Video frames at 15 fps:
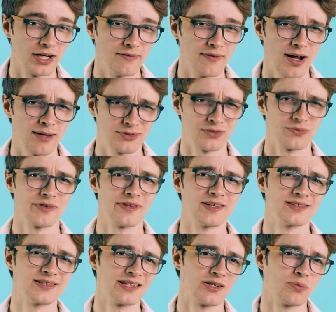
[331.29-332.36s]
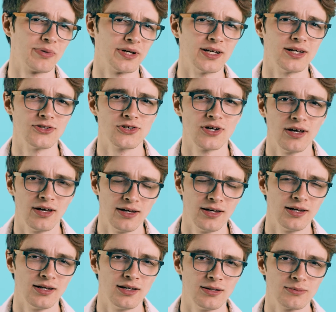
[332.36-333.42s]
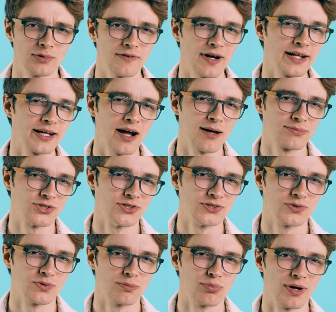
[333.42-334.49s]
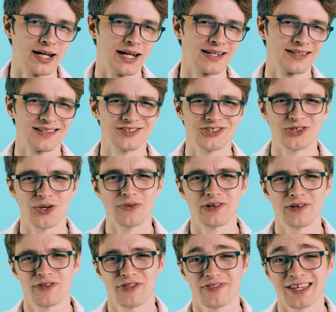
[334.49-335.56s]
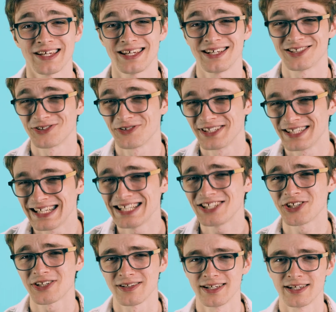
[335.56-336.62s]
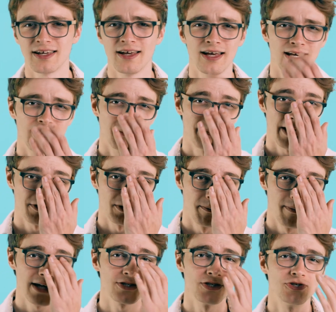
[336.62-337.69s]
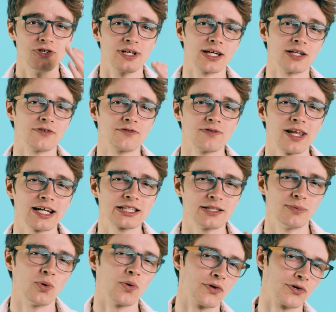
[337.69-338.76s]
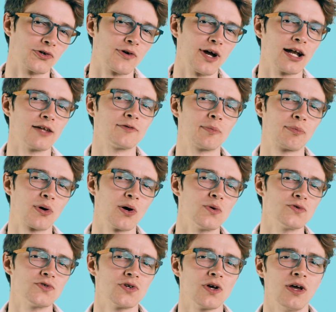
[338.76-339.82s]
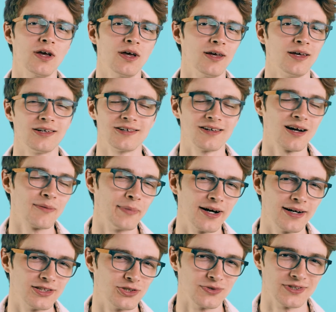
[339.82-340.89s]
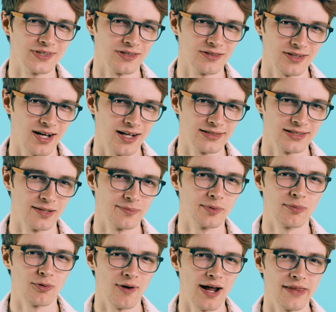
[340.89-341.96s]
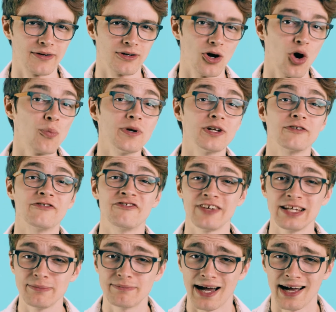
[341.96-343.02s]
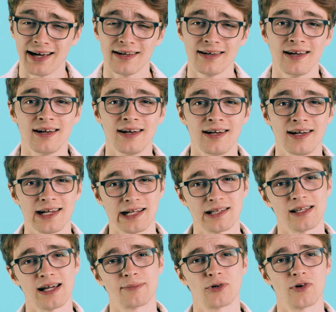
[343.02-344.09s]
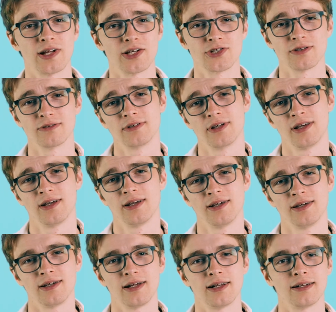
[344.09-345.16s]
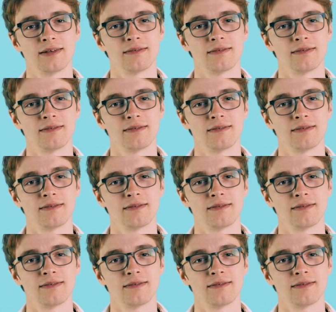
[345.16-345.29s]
option within a single pitch? Providing options to a brand can show that you're thinking strategically about their messaging and you're flexible with your creative approach. You're not married to a single concept, but rather open to feedback and collaboration. In